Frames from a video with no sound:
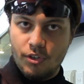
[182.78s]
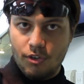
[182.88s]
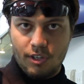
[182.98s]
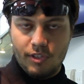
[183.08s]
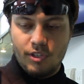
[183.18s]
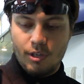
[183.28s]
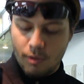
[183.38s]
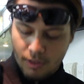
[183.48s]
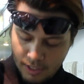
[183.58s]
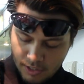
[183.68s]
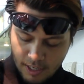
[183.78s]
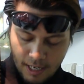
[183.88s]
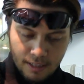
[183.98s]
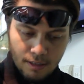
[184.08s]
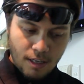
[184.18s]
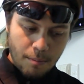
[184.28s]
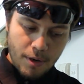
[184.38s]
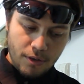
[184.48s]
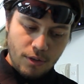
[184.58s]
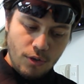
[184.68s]
that you're going to see with this gun
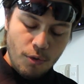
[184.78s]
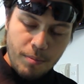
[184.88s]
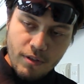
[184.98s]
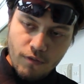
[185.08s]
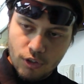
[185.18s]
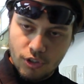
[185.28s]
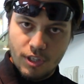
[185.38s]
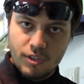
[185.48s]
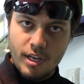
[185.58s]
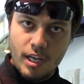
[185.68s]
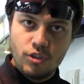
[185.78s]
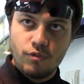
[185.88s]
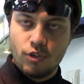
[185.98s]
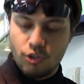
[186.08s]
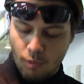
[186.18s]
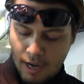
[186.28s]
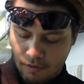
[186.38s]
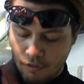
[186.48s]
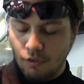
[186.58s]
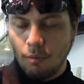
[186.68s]
compared to the European version is the Asian version we have
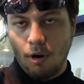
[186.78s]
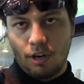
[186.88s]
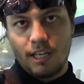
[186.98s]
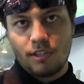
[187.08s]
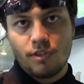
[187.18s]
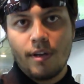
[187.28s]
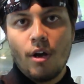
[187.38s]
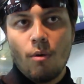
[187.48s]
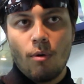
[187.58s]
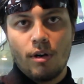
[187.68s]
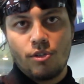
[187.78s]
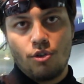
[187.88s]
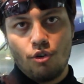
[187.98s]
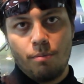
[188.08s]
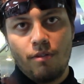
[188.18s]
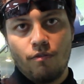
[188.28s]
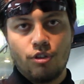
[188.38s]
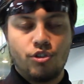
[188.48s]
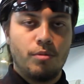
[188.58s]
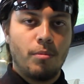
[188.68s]
the full markings, whereas the European
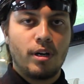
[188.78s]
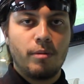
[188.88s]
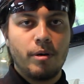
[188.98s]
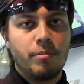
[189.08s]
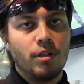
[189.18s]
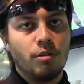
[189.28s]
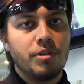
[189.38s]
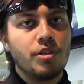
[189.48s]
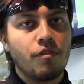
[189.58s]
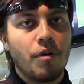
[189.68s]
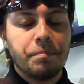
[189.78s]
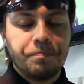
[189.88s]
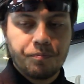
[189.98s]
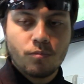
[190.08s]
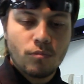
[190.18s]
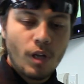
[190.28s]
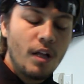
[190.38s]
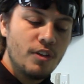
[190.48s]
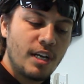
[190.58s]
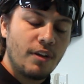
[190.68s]
version the marking might be a little bit different.
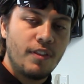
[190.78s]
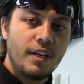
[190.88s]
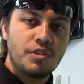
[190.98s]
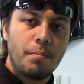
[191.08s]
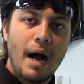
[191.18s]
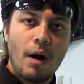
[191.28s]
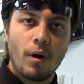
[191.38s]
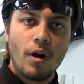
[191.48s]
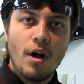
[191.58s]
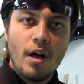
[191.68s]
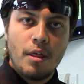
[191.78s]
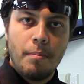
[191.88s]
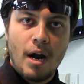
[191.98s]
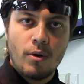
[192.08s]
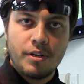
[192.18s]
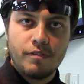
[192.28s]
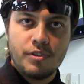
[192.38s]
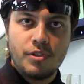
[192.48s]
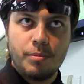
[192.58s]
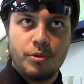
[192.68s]
Second thing is the power. The power
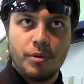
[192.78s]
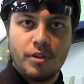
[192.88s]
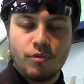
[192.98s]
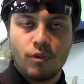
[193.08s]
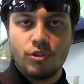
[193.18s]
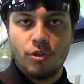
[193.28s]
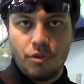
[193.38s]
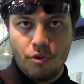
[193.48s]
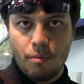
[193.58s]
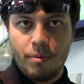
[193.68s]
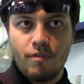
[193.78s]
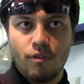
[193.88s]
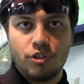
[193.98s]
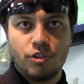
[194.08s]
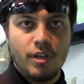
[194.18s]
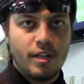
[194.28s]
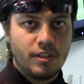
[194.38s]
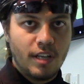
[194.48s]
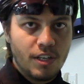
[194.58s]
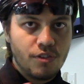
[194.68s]
differences between this version and the European version
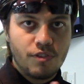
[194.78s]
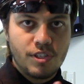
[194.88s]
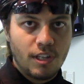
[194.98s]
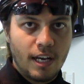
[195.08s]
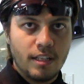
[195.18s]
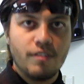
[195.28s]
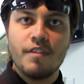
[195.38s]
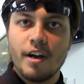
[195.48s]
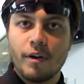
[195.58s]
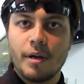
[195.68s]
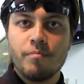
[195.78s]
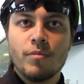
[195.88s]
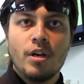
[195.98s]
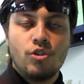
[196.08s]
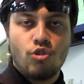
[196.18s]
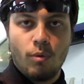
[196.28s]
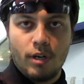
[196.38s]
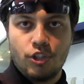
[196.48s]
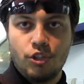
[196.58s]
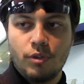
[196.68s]
does slightly vary. So
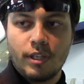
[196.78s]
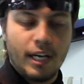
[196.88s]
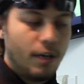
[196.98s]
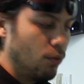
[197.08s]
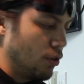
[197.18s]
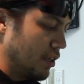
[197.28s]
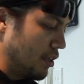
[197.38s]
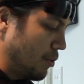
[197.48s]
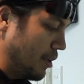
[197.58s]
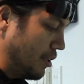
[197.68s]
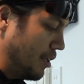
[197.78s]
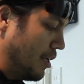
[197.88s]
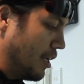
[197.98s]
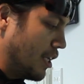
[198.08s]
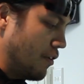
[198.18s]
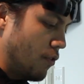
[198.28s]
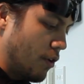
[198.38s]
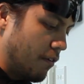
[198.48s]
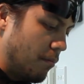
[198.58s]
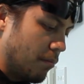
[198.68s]
when I shoot the gun, we're going to quickly give
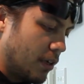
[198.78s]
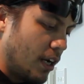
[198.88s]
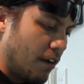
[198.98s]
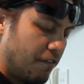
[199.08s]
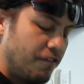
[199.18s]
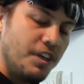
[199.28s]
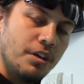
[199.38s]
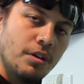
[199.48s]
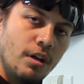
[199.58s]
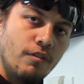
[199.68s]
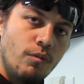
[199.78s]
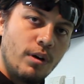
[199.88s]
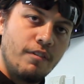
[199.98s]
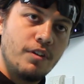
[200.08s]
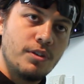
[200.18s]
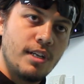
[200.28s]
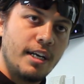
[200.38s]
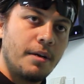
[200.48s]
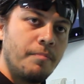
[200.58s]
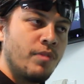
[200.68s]
you a kind of feel of what it feels
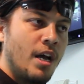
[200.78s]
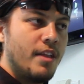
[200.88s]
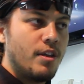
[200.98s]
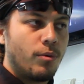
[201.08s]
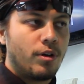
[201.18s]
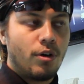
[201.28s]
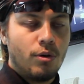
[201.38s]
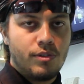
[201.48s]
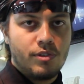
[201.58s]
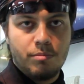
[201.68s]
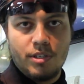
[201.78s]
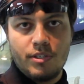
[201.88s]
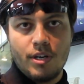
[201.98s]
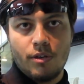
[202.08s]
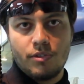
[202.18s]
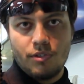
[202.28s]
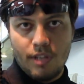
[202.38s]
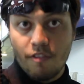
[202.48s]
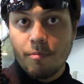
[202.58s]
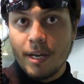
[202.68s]
like, and then we're going to go into some details as an
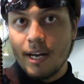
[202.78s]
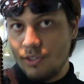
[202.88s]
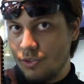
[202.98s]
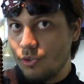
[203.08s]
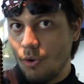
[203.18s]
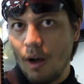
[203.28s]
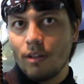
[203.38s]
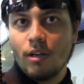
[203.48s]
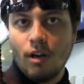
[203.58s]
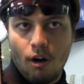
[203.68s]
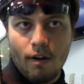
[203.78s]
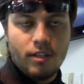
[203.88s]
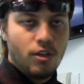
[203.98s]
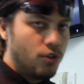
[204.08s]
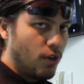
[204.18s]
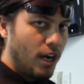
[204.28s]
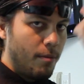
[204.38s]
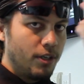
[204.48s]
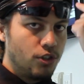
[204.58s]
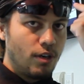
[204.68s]
FPS and so on. Alright, so I got
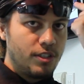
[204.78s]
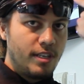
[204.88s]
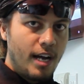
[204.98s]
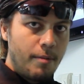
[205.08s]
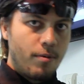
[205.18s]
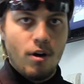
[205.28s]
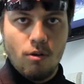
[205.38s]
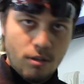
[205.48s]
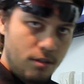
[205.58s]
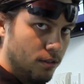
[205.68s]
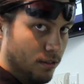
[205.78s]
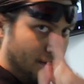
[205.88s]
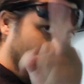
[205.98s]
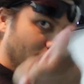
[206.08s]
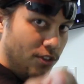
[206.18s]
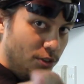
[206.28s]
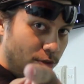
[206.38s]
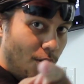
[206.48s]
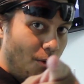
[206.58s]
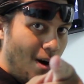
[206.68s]
my trusty iPro, you
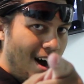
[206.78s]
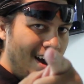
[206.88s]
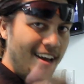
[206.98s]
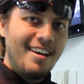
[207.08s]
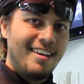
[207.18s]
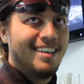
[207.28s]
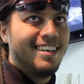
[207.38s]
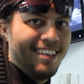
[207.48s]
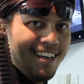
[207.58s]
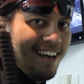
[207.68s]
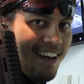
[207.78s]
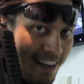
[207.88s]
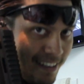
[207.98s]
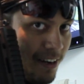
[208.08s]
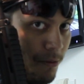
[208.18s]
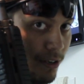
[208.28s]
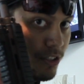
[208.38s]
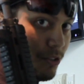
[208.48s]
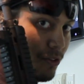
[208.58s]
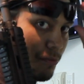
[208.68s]
know why, and now we're going to
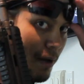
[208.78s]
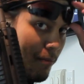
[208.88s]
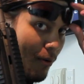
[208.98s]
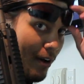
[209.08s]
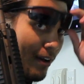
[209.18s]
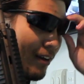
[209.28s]
shoot this bad boy.